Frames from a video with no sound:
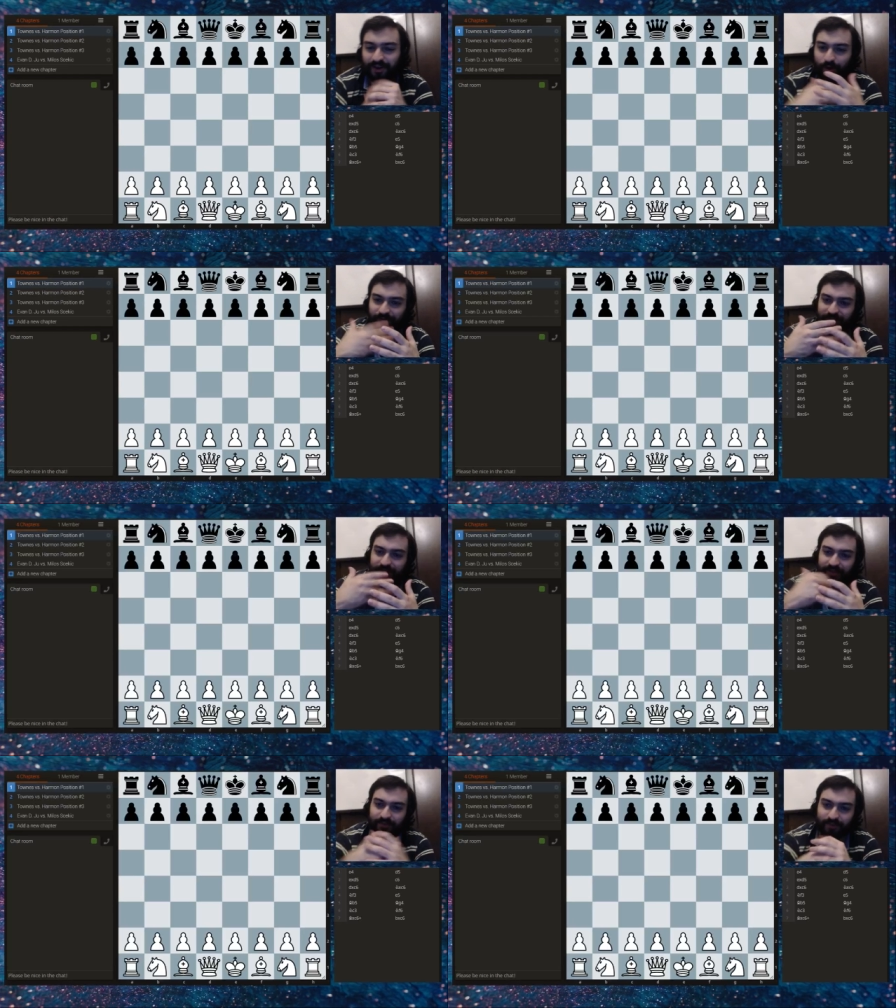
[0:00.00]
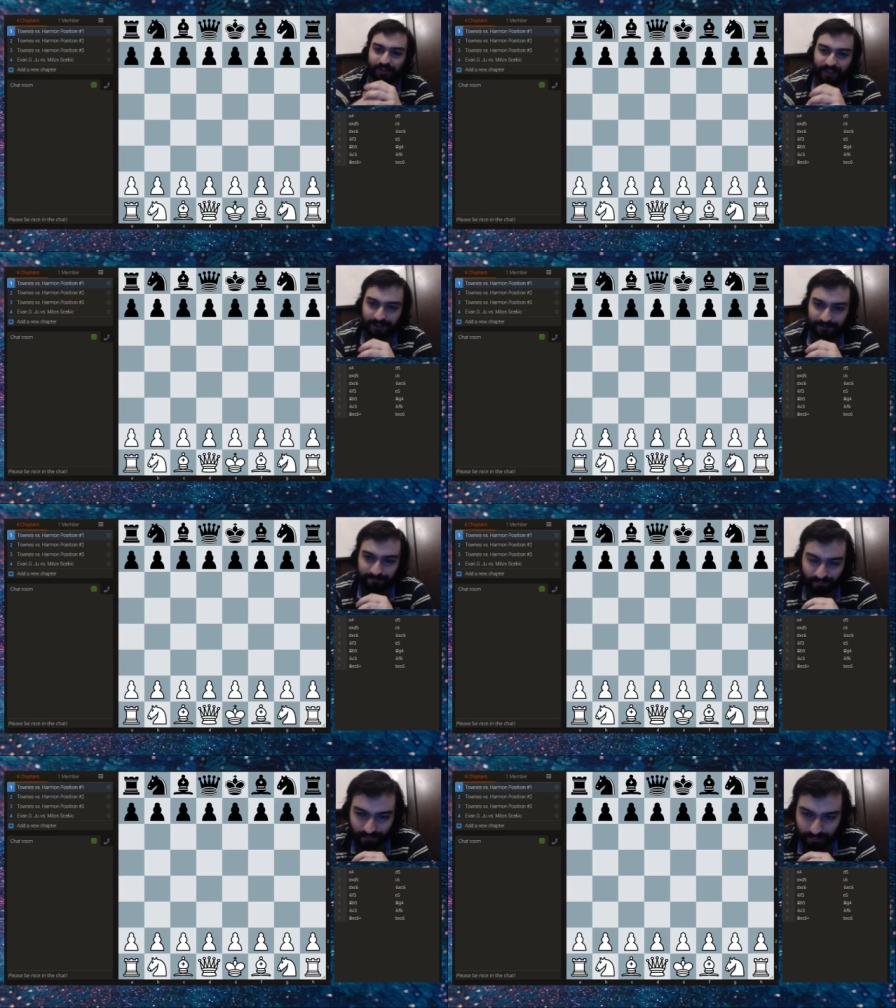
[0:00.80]
Hopefully this
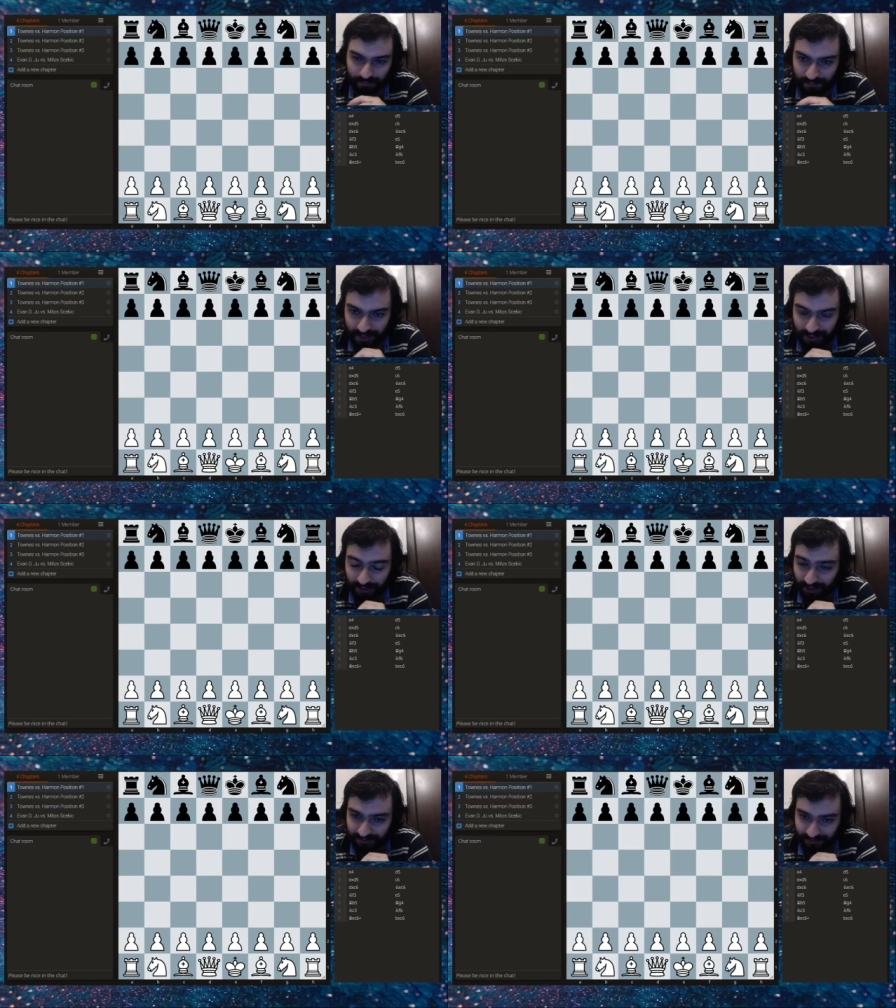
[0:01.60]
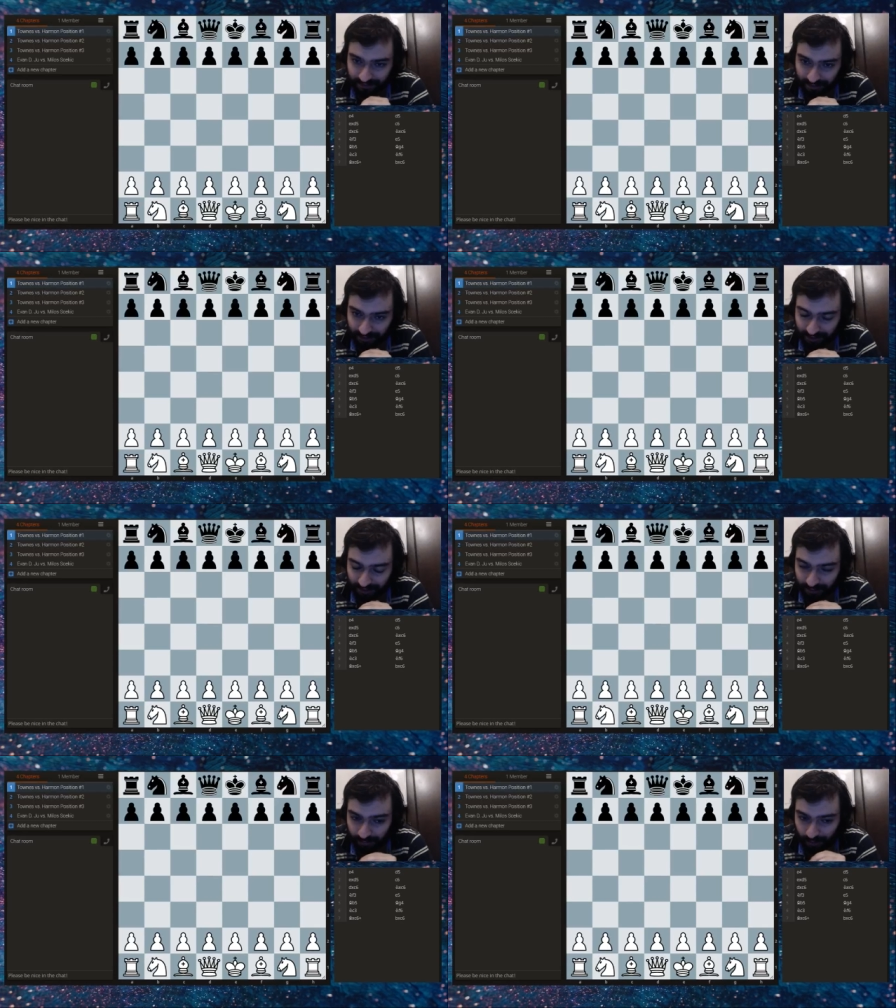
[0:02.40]
will get
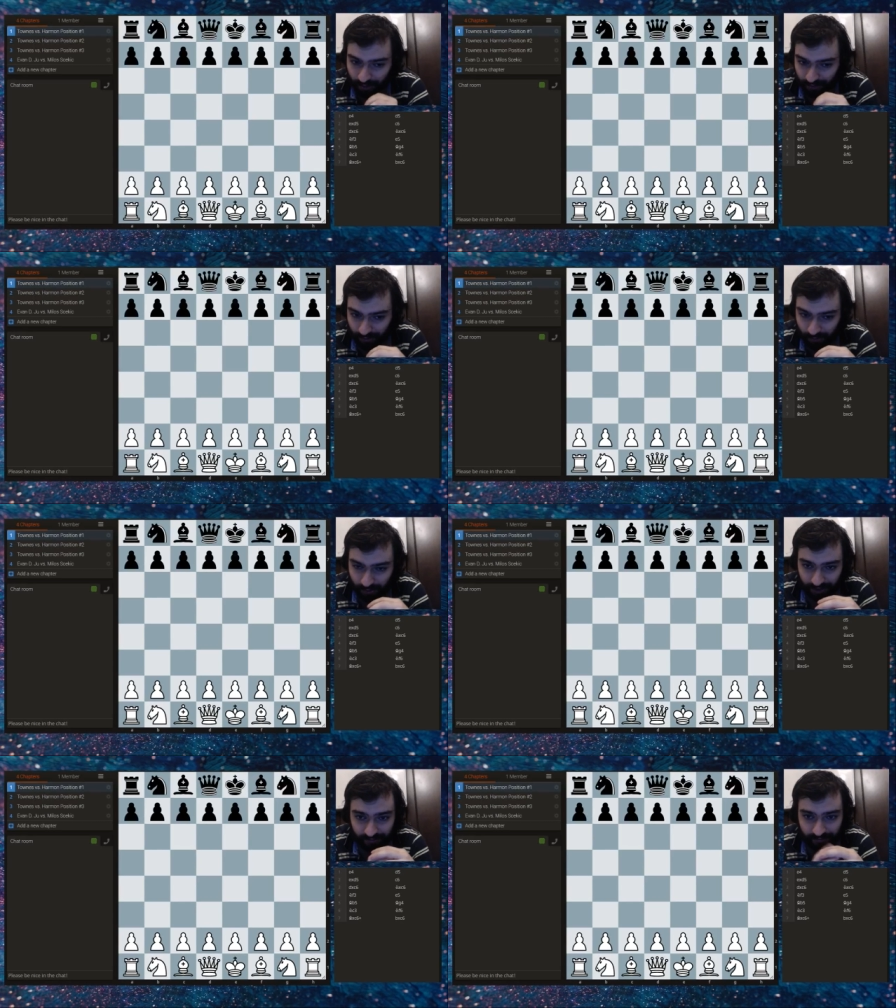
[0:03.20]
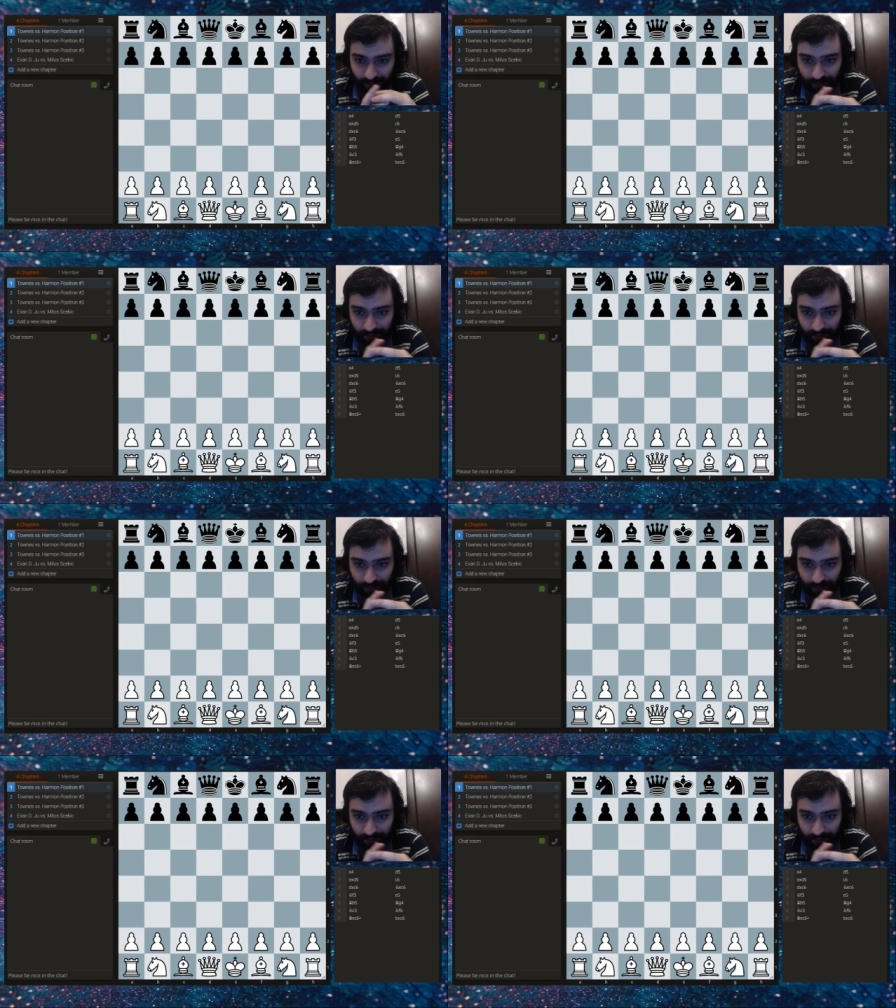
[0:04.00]
the ball rolling for